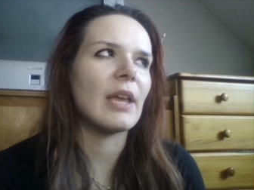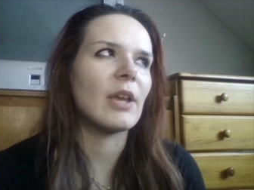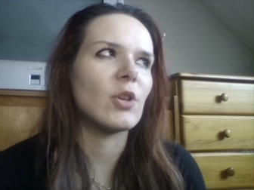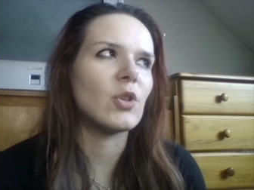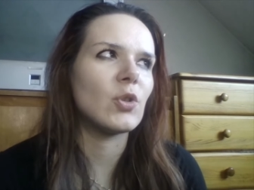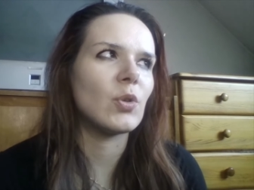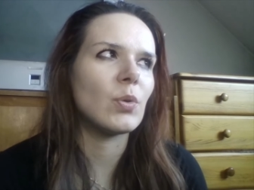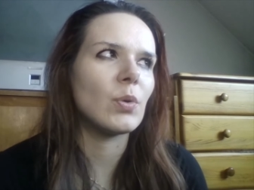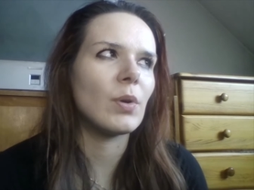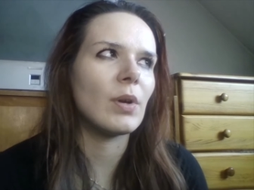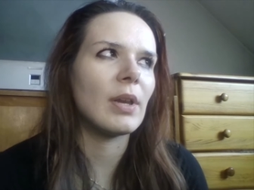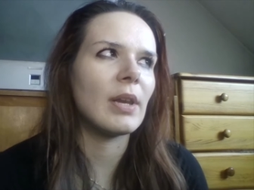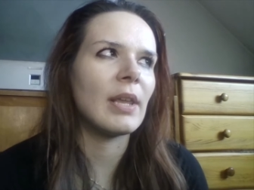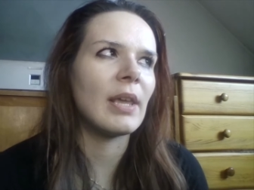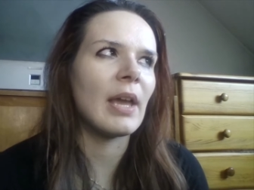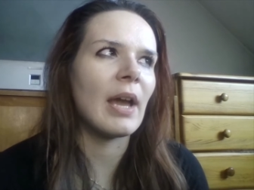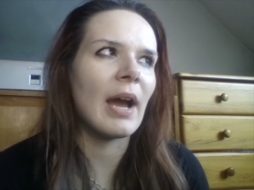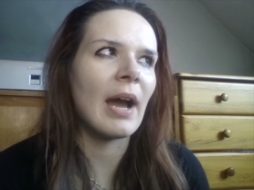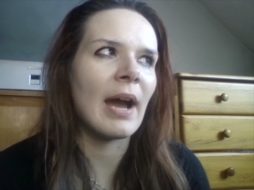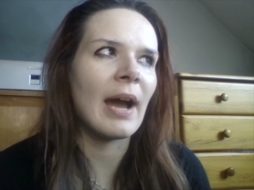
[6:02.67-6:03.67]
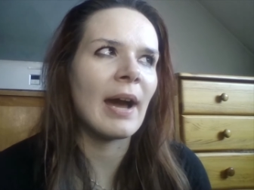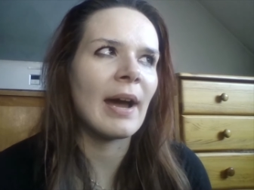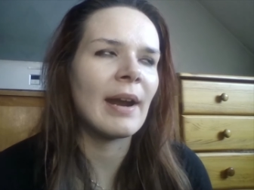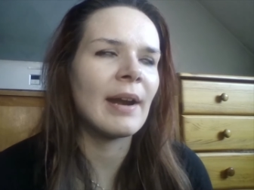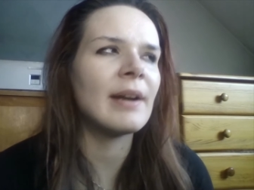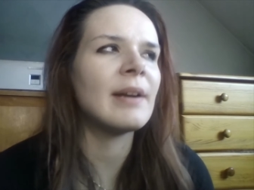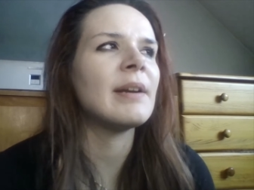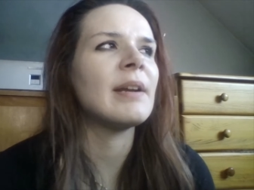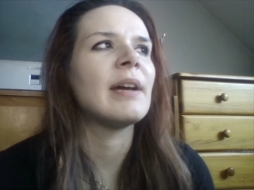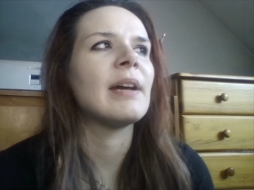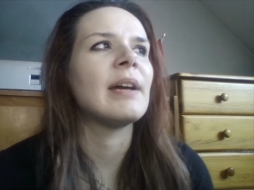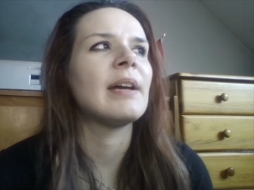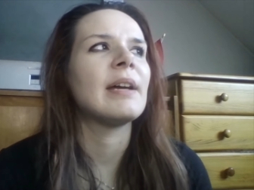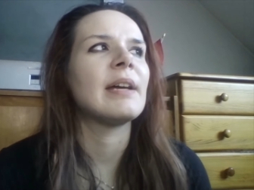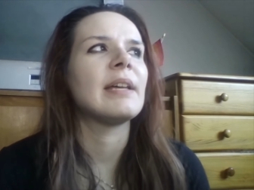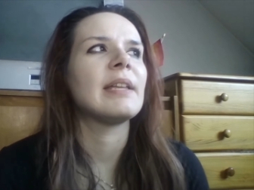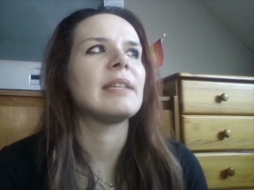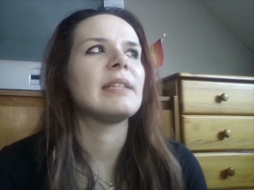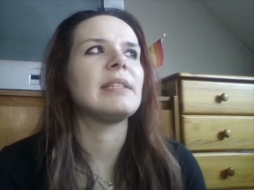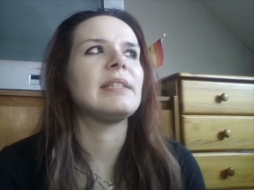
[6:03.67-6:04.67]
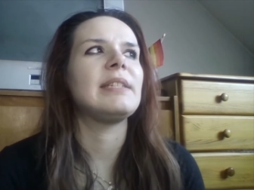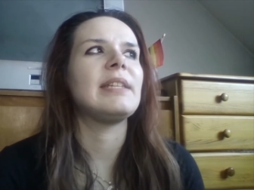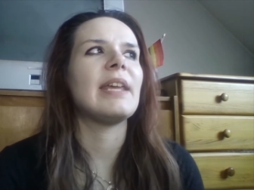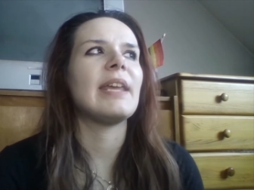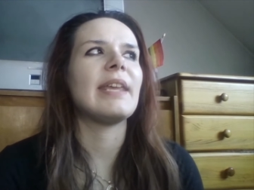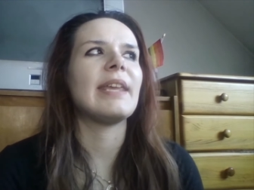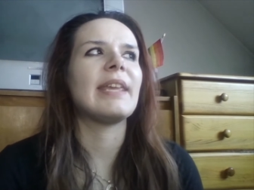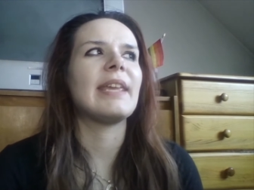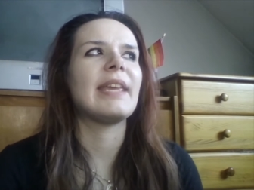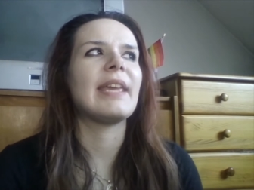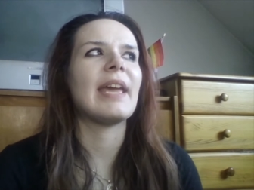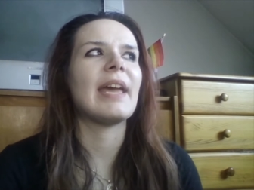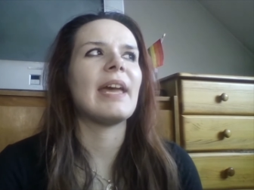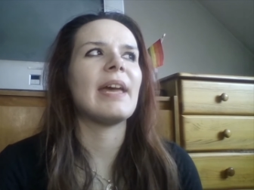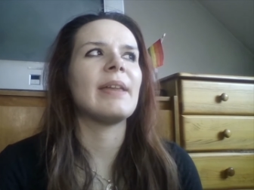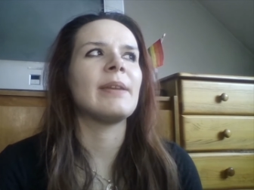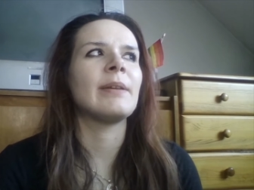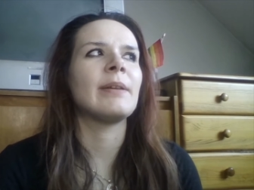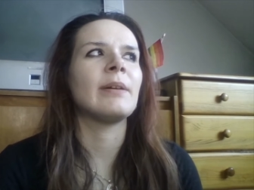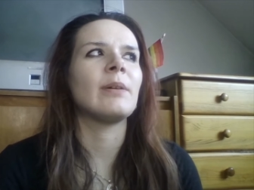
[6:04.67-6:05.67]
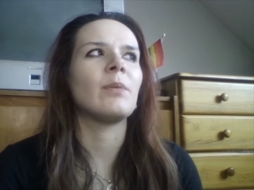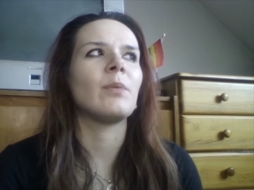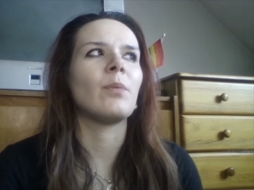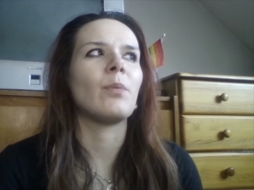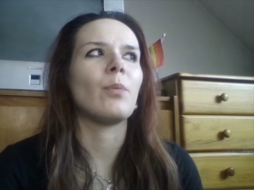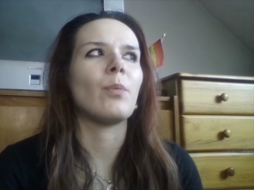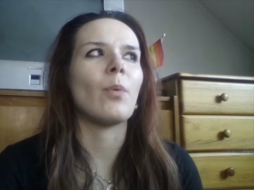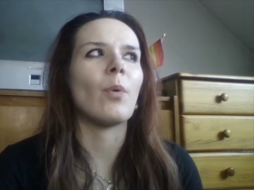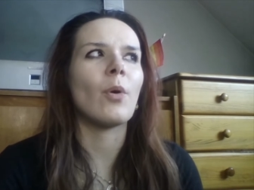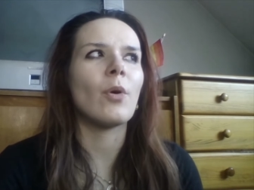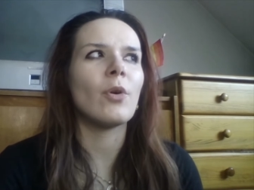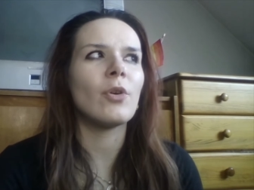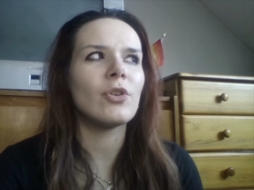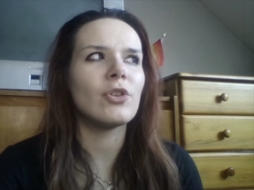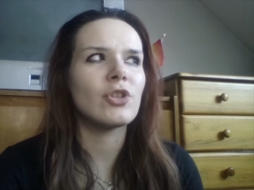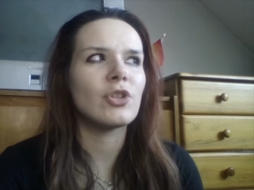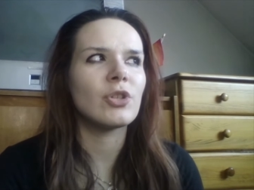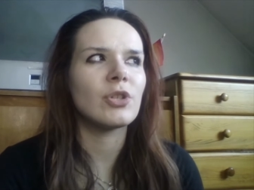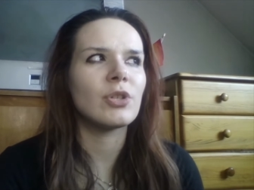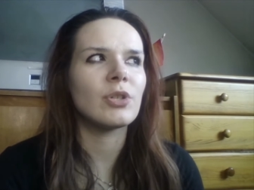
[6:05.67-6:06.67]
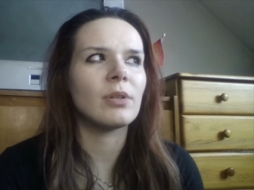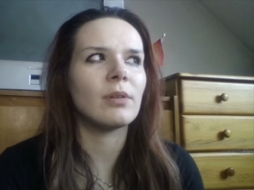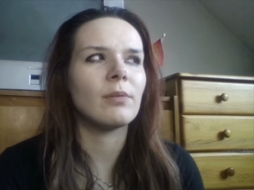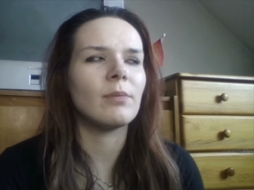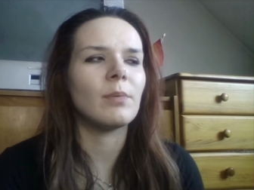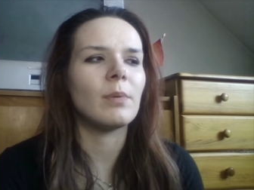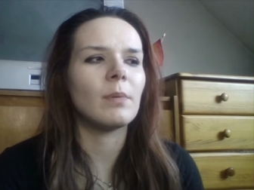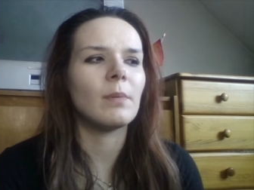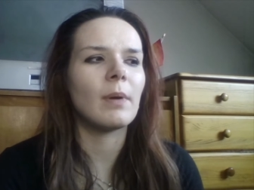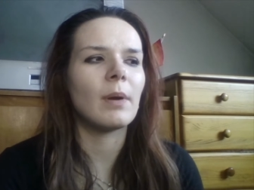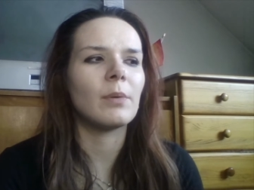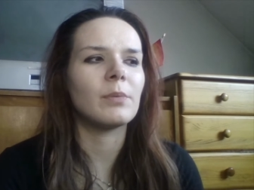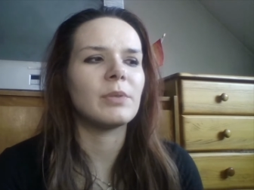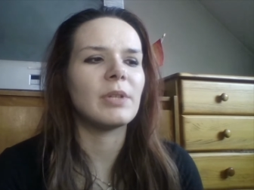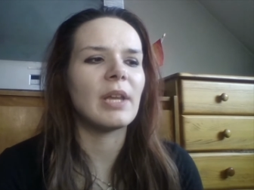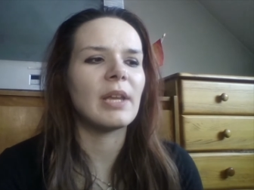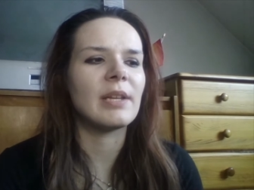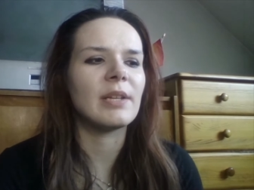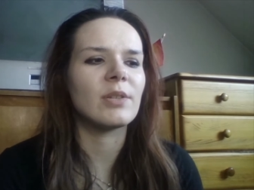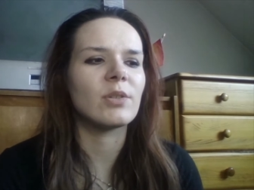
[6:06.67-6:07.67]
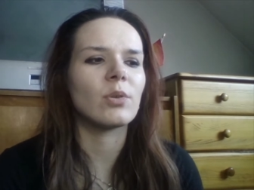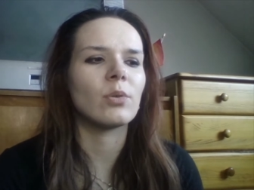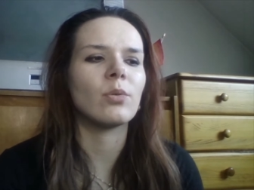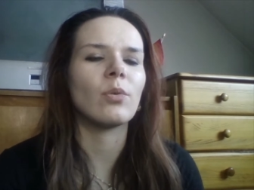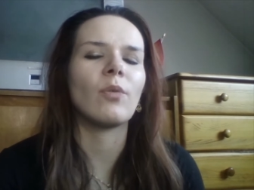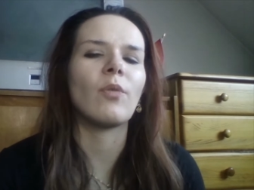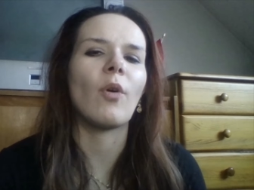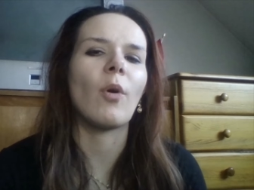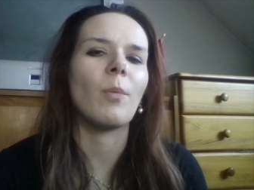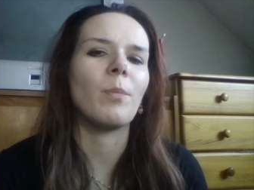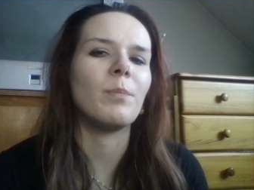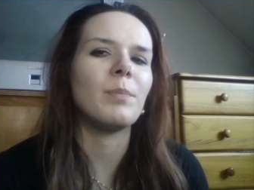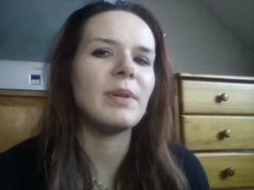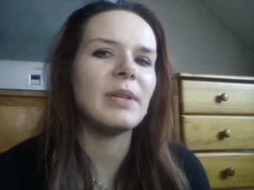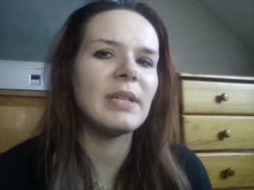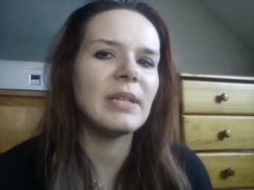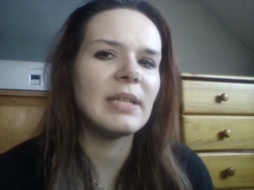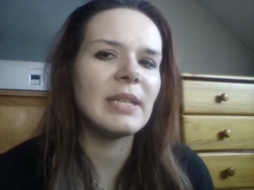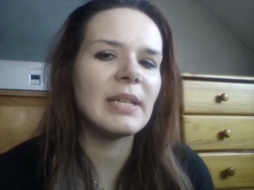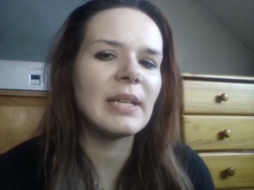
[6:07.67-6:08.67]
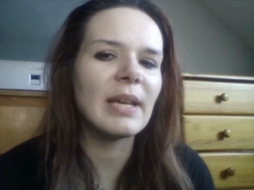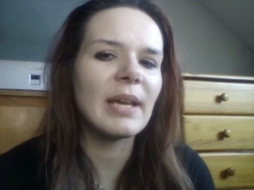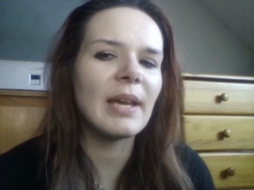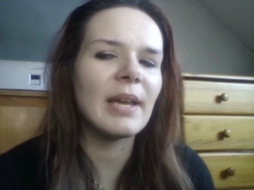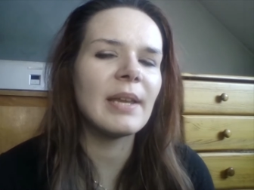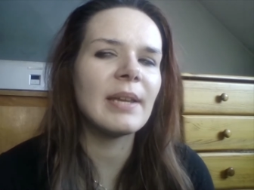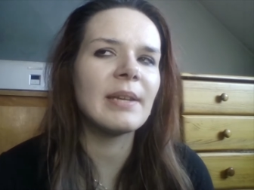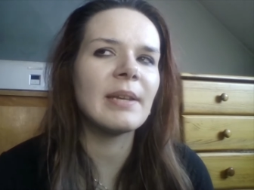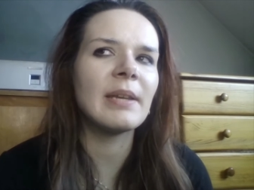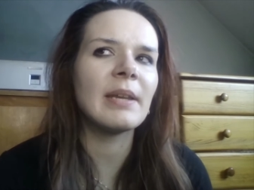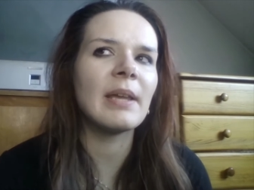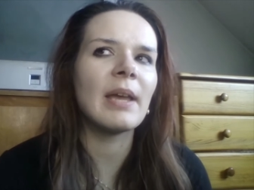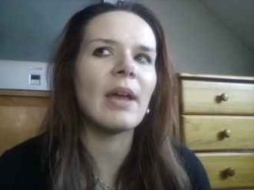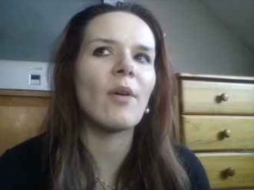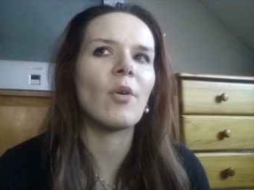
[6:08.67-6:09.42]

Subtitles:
actually are they can watch without any sort of opinion